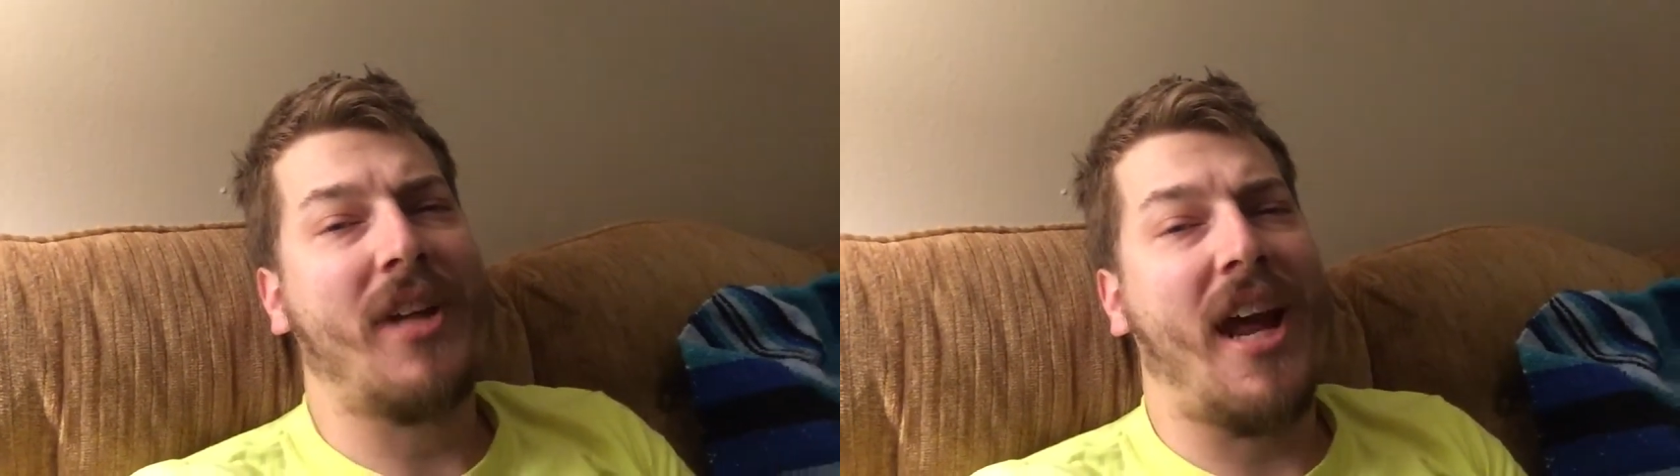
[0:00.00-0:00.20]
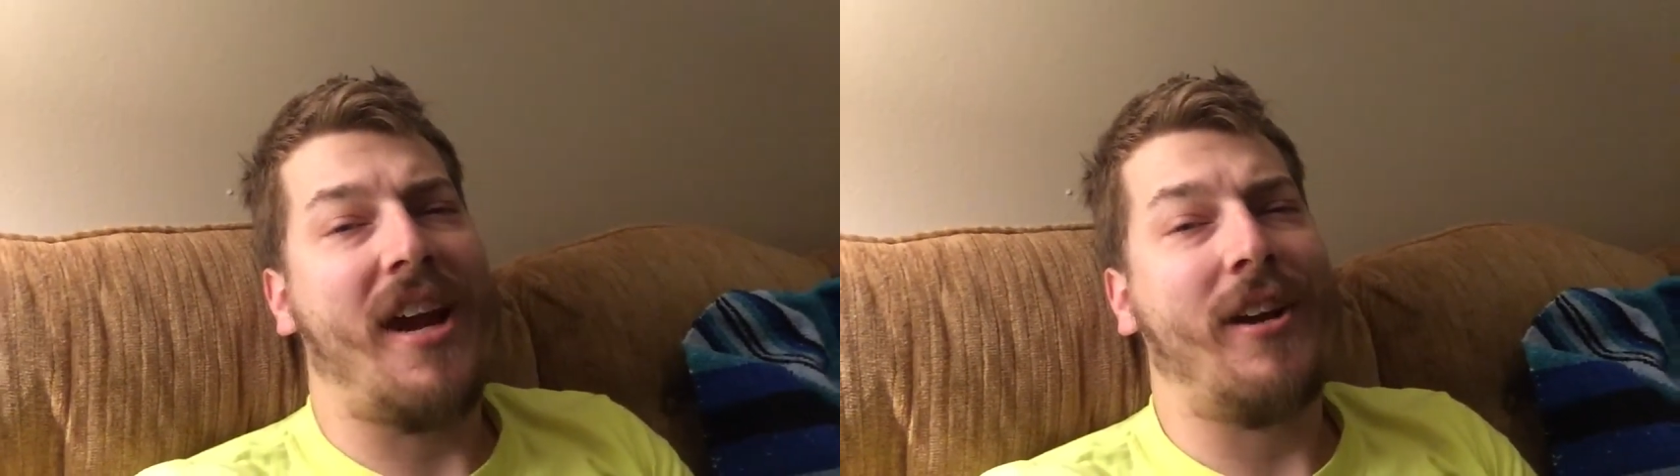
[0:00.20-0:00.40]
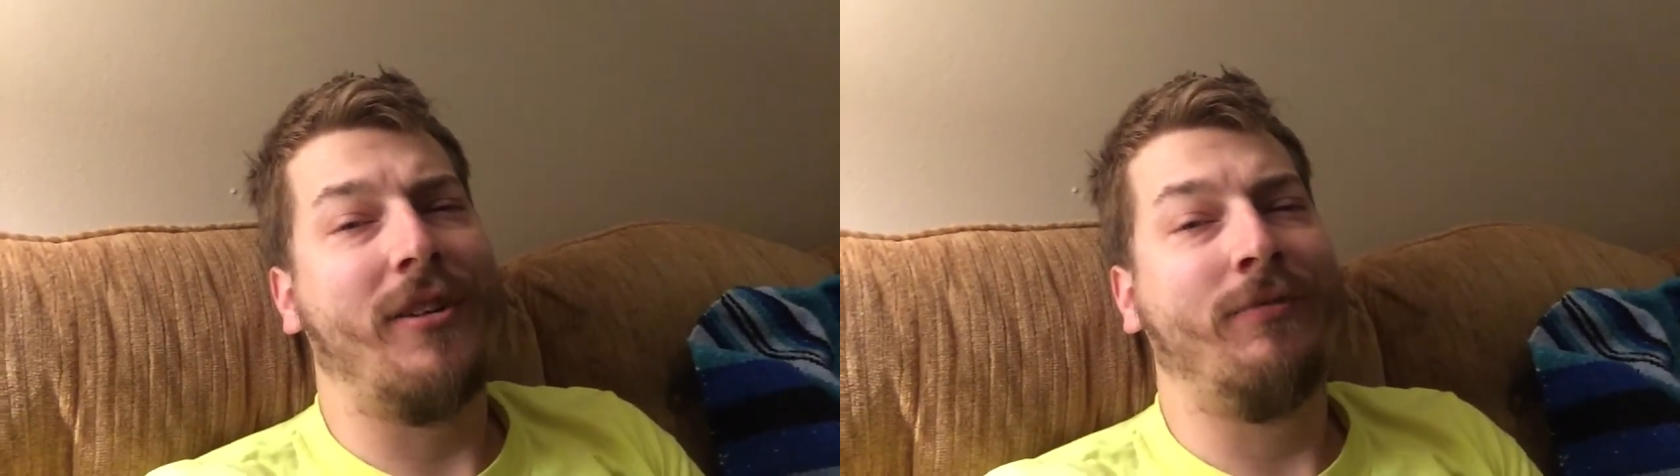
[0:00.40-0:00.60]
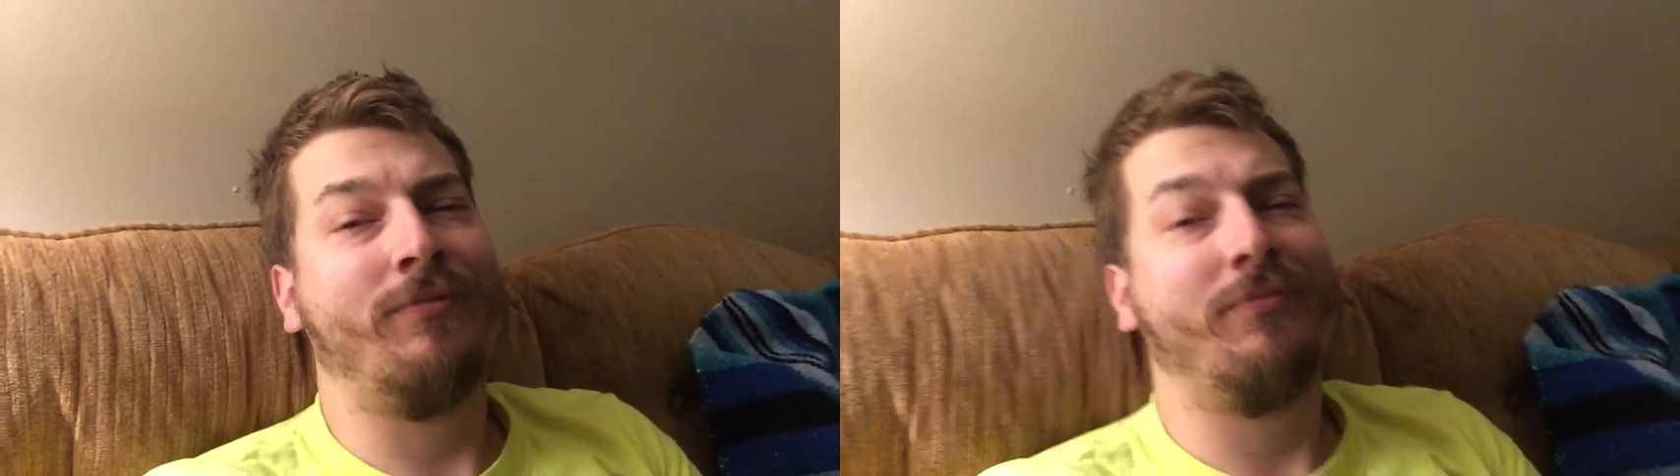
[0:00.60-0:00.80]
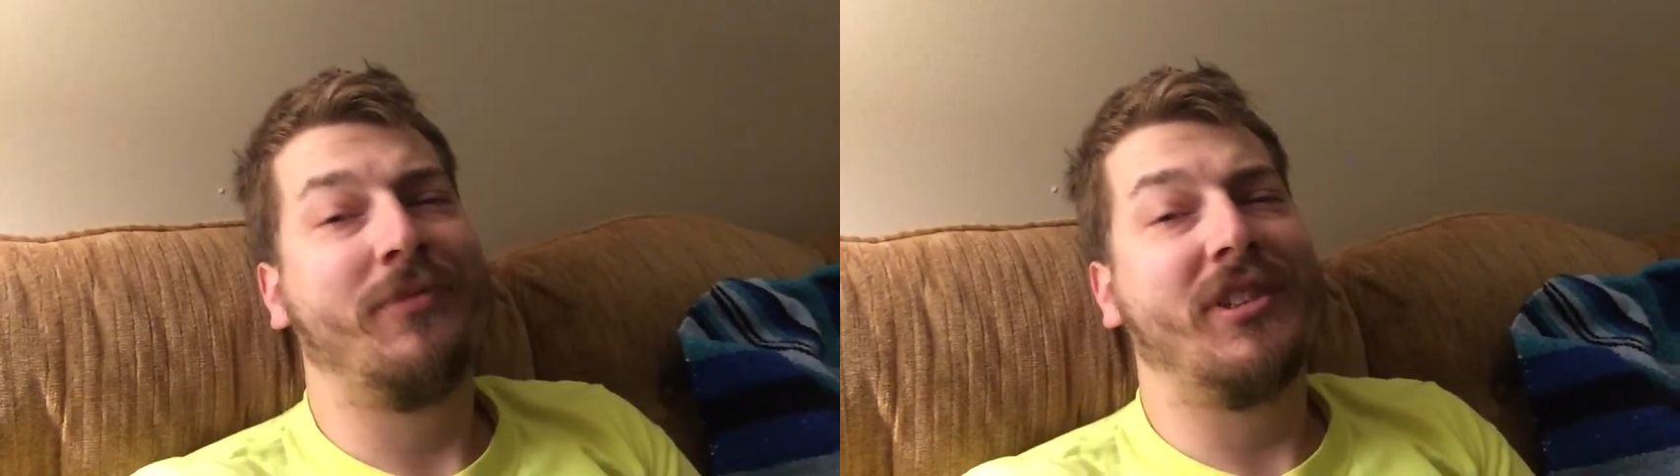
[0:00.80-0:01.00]
tired,
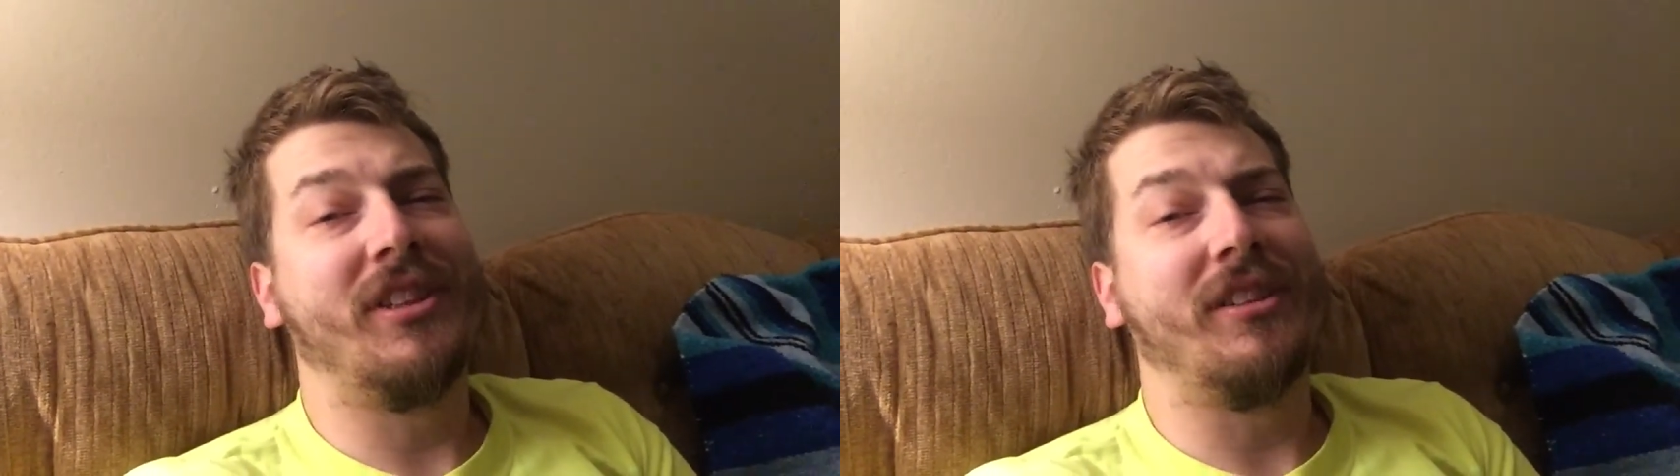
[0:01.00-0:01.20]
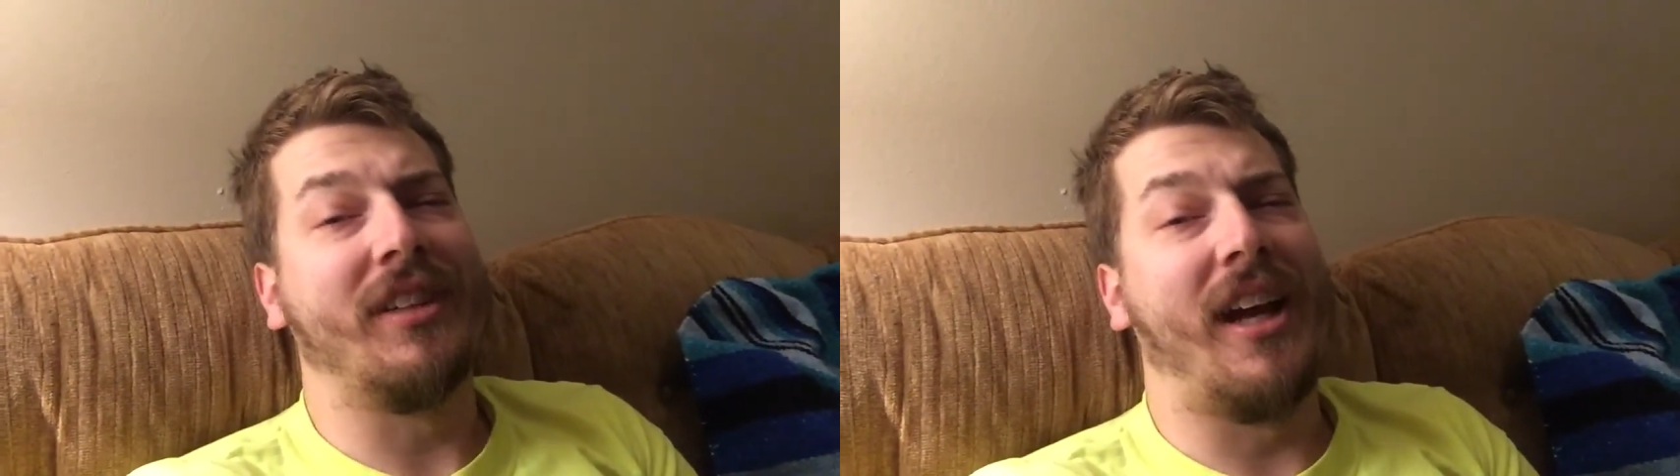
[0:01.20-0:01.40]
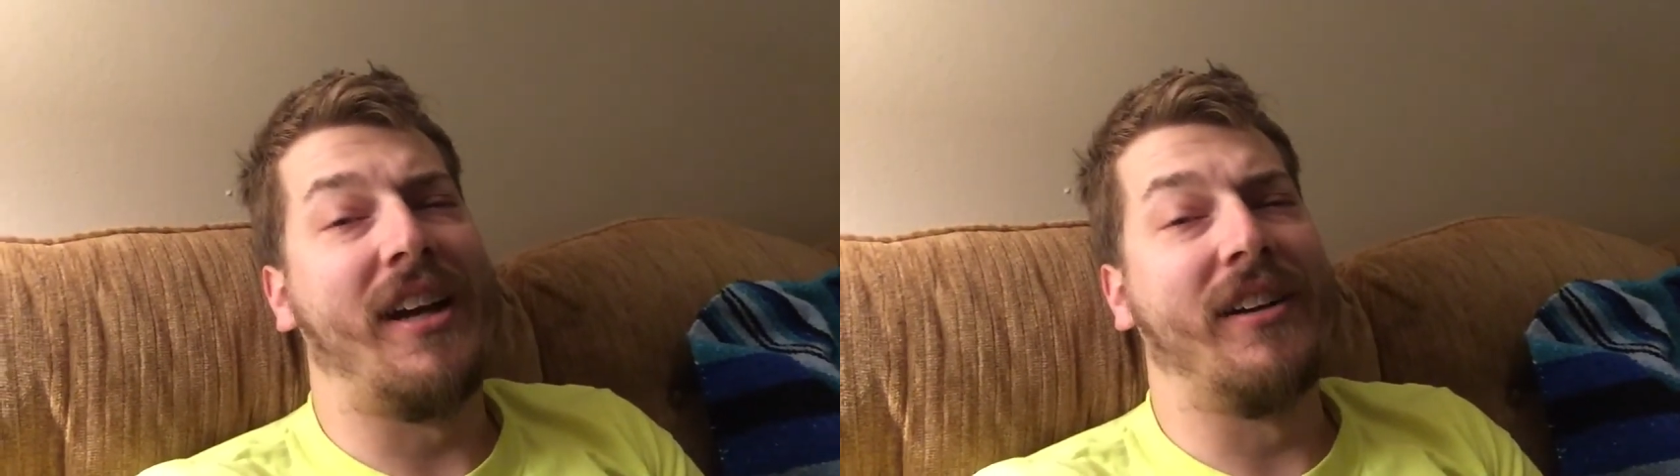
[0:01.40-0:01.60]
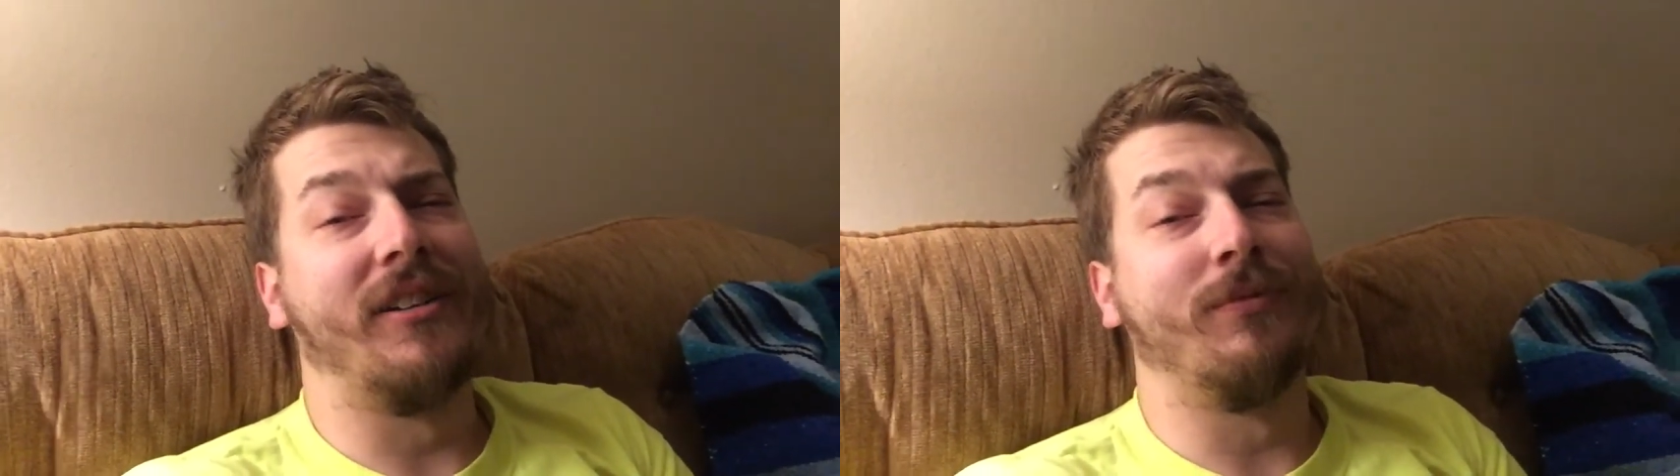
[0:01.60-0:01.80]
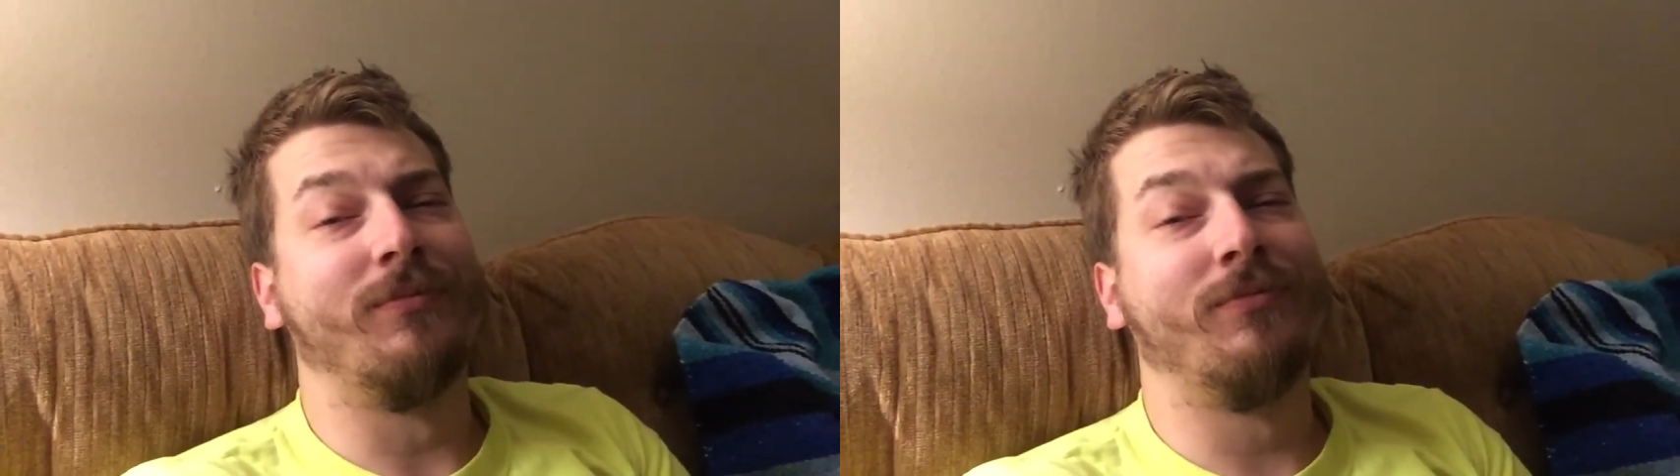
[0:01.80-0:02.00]
still
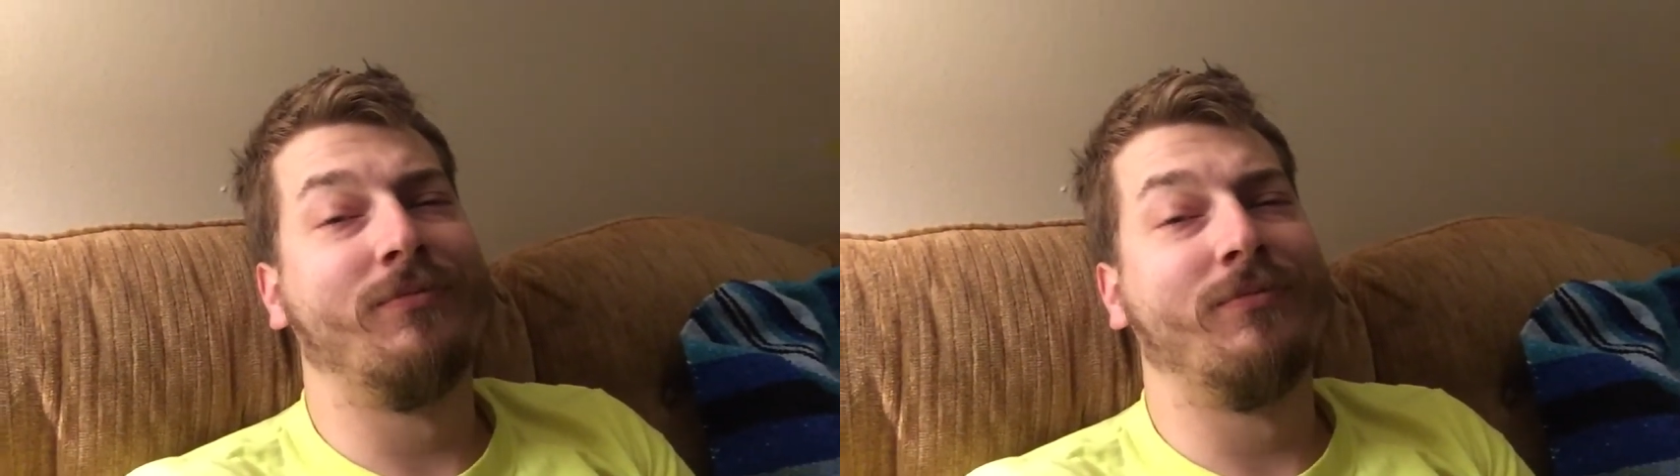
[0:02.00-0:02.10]
tired.